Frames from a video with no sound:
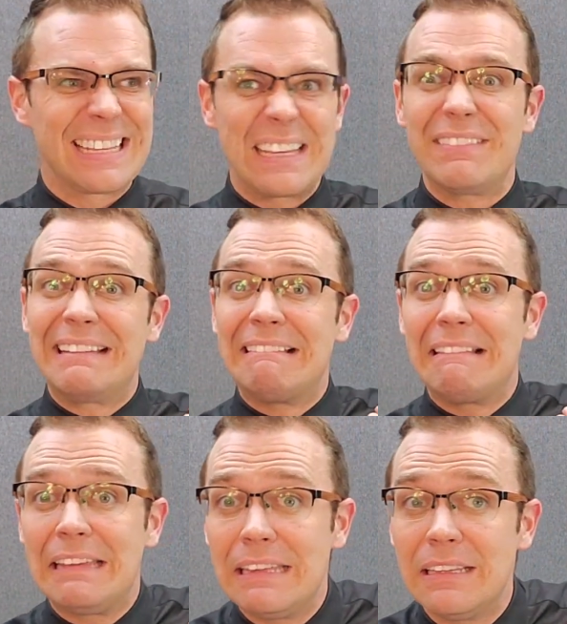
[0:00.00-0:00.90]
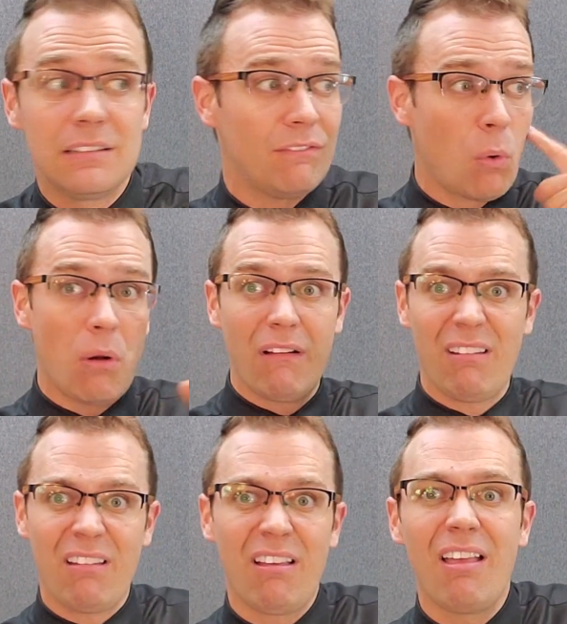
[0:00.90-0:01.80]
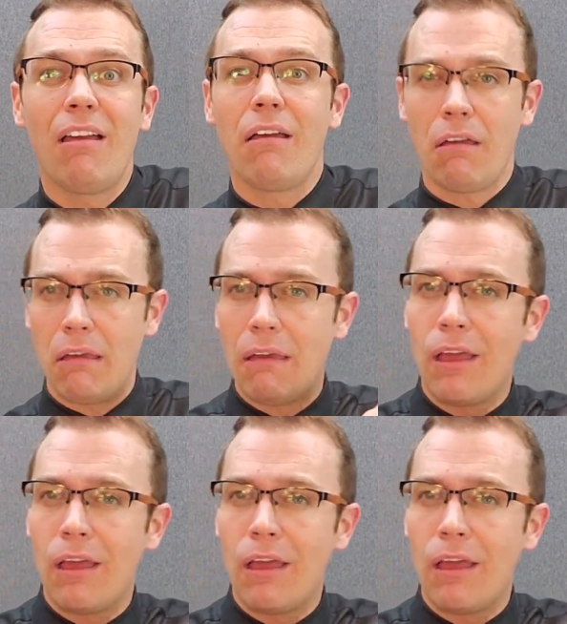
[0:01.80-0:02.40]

need to get into your home,